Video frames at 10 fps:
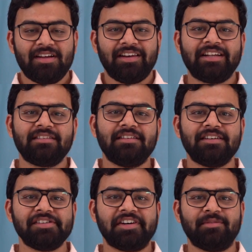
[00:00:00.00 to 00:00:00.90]
Let's
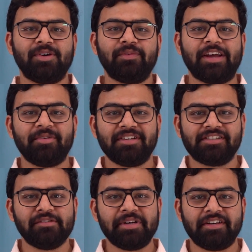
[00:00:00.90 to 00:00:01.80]
learn about
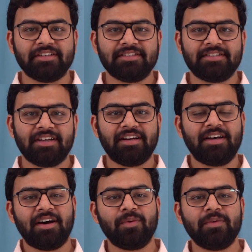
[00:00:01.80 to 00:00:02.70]
vibration meters and
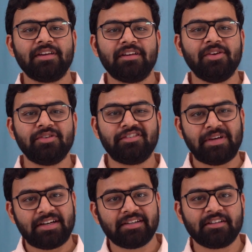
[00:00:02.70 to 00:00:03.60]
how we can use
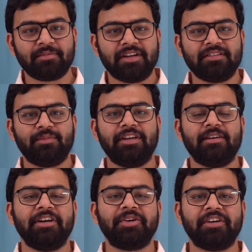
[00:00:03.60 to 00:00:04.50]
Metrix Plus
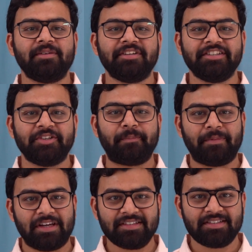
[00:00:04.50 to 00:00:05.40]
VM8200
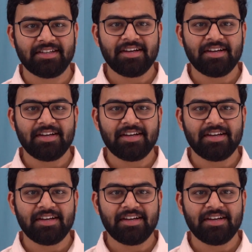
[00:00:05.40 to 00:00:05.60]
Plus